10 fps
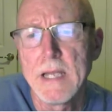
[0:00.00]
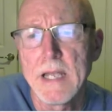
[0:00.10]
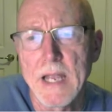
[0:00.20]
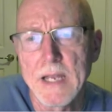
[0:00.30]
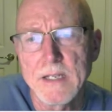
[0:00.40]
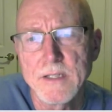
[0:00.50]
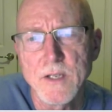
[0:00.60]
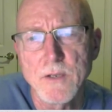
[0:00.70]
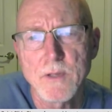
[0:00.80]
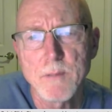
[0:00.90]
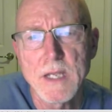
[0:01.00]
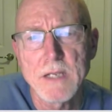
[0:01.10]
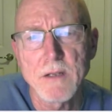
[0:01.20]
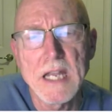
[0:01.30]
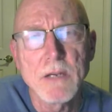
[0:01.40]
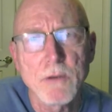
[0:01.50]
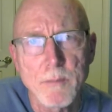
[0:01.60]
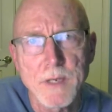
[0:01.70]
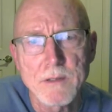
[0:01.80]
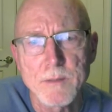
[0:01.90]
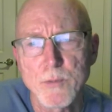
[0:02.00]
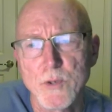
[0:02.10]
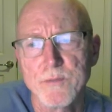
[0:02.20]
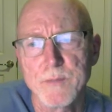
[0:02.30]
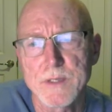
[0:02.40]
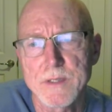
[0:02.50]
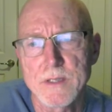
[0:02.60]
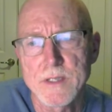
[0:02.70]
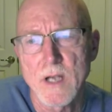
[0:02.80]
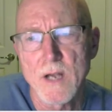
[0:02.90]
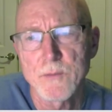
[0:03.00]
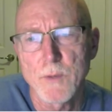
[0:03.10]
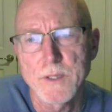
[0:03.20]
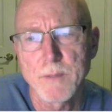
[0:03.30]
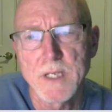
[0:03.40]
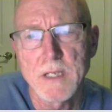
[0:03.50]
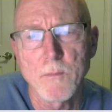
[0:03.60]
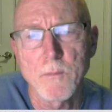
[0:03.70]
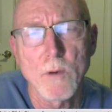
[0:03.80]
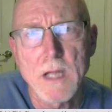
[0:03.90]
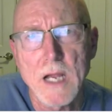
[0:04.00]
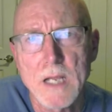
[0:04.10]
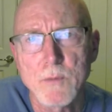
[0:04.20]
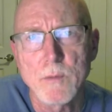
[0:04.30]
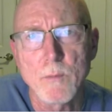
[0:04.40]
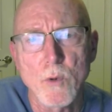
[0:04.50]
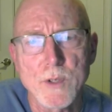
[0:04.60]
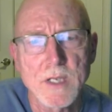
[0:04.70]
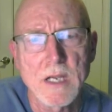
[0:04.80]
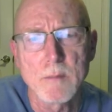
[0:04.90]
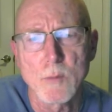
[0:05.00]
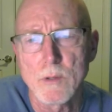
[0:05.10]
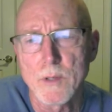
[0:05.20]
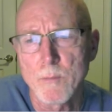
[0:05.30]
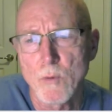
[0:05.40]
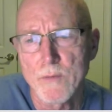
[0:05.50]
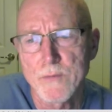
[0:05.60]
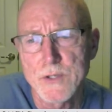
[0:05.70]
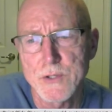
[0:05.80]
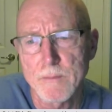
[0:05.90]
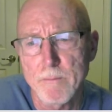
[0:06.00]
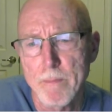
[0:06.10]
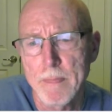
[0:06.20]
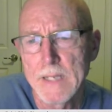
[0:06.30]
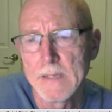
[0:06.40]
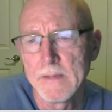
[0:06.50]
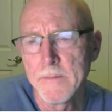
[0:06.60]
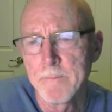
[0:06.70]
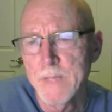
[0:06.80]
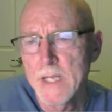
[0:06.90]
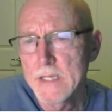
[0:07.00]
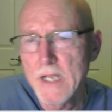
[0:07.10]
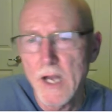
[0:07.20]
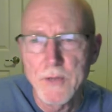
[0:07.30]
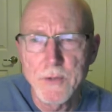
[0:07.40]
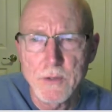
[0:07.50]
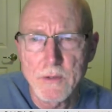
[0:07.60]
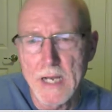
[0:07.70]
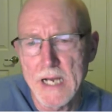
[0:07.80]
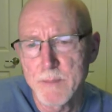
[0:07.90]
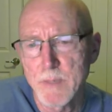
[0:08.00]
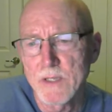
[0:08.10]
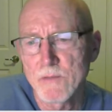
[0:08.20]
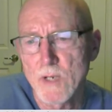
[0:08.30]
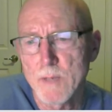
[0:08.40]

and continually make incremental improvements to the software to make it more reliable, more scalable, and more efficient. The other aspect of what I'm